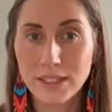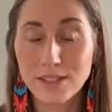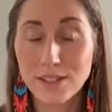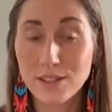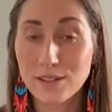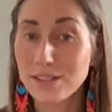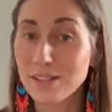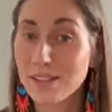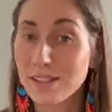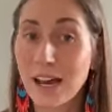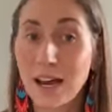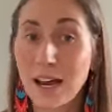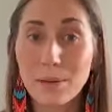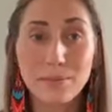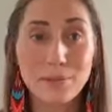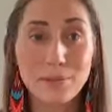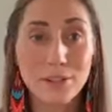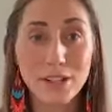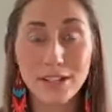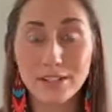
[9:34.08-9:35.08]
So
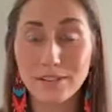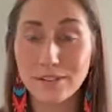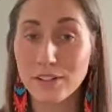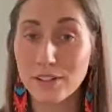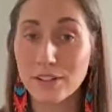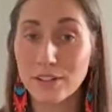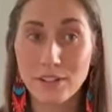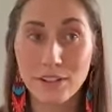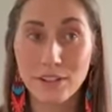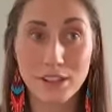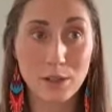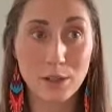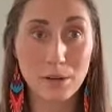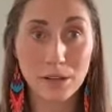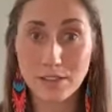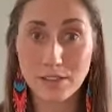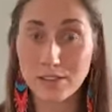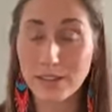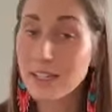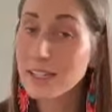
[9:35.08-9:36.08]
stop looking for the
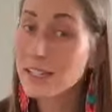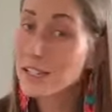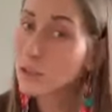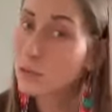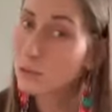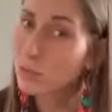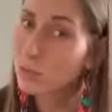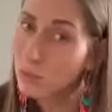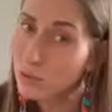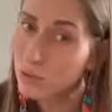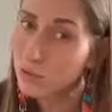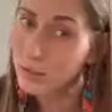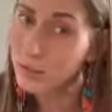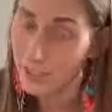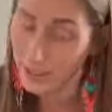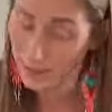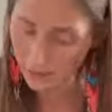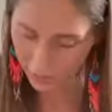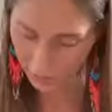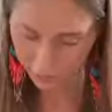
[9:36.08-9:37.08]
quick fix, the root,
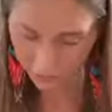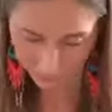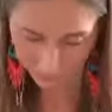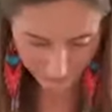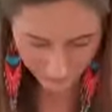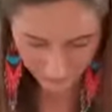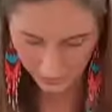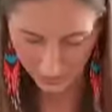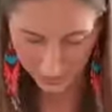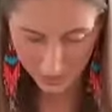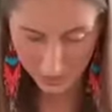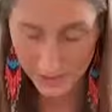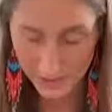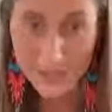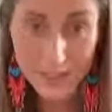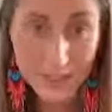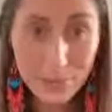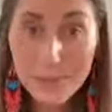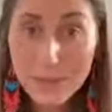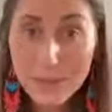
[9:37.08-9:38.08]
like the
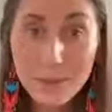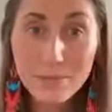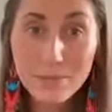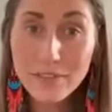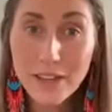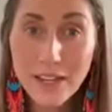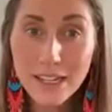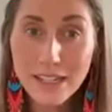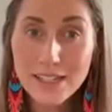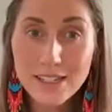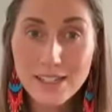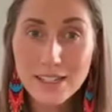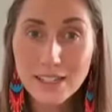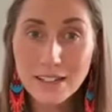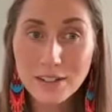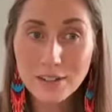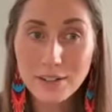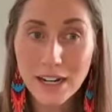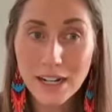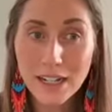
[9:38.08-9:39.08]
symptom fix,
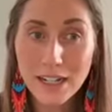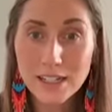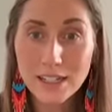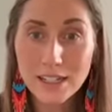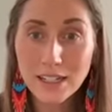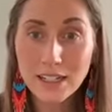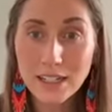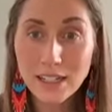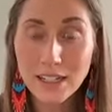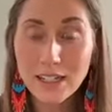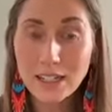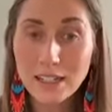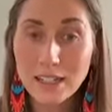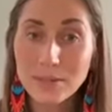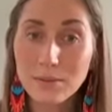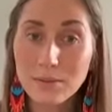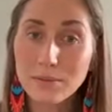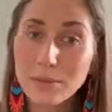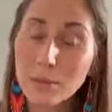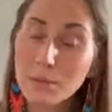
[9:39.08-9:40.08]
right?
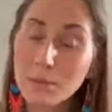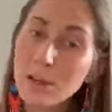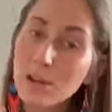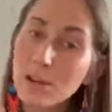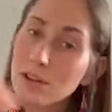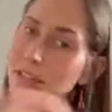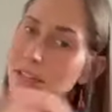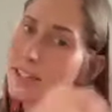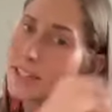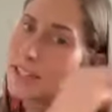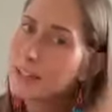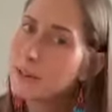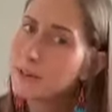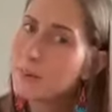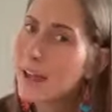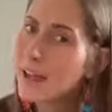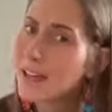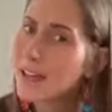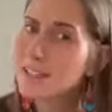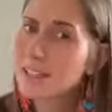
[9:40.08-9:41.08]
The pill that's going to
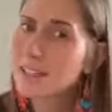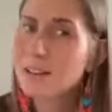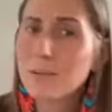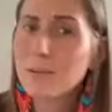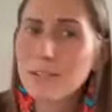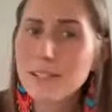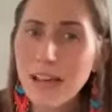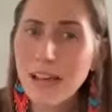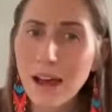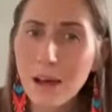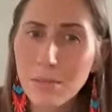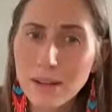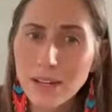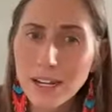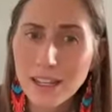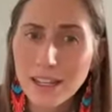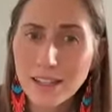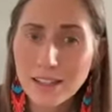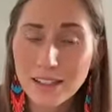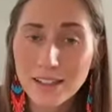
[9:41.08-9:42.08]
mask what's
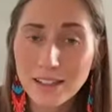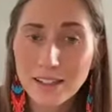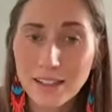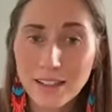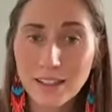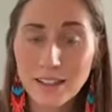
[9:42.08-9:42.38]
happening.